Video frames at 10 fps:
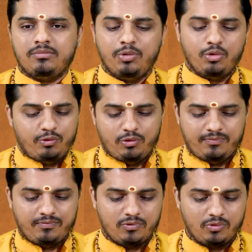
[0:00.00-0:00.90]
Beautiful.
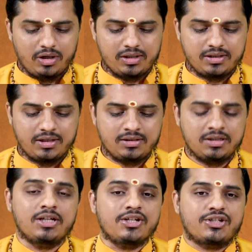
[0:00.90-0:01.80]
What he says,
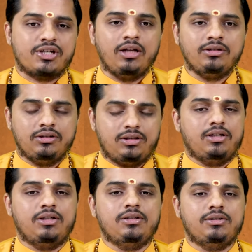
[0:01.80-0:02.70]

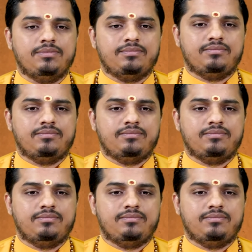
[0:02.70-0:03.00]
Shantaha.